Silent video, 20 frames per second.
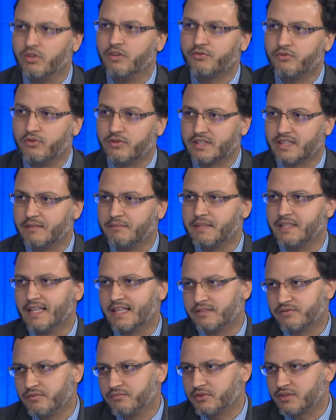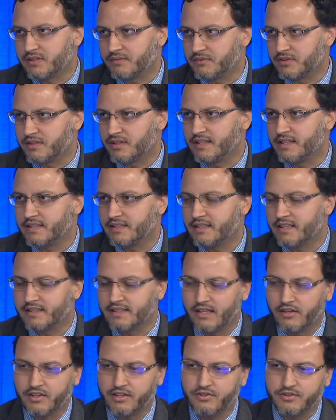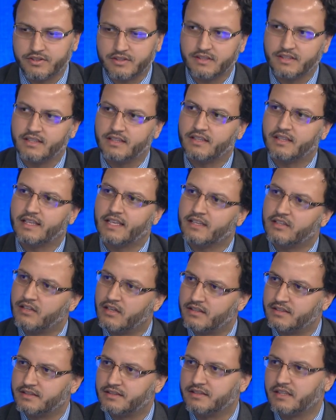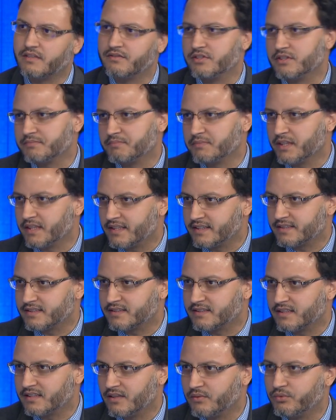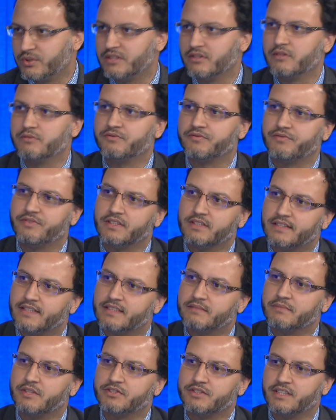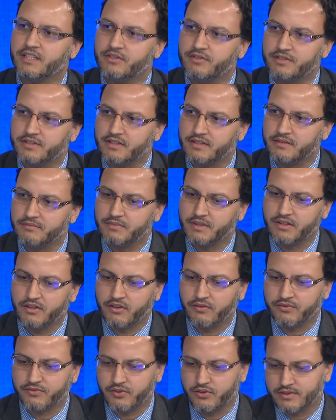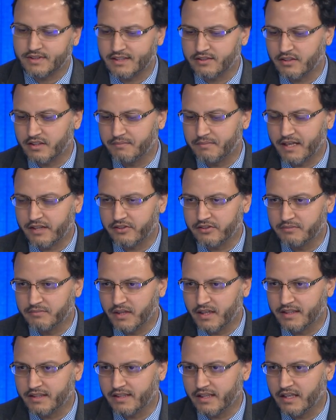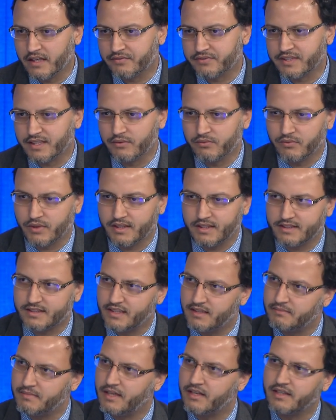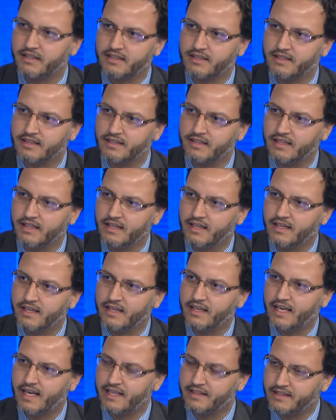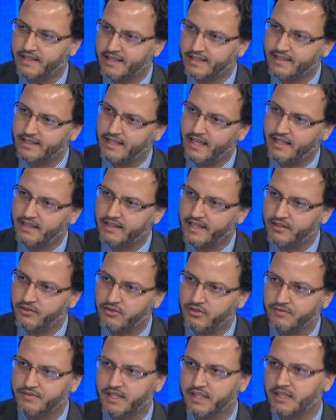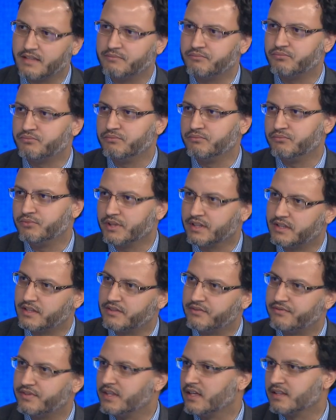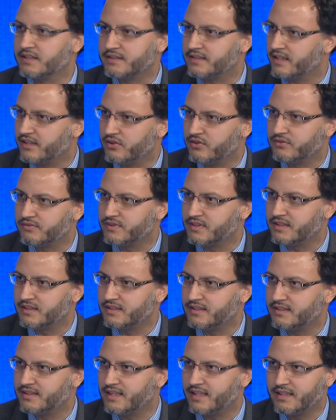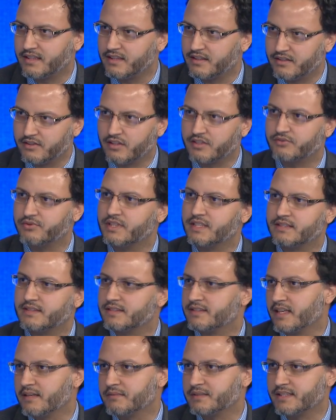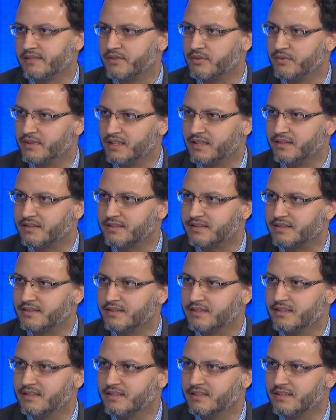of course, I mean, that's what Muslims are thinking. Now, Houston, thank God, is a diverse place. We don't feel it as much in Houston, but of course, that's on the back of your mind. If someone is an American and they don't know if they can bring their fiancé over, then they're not treated the same as everyone else.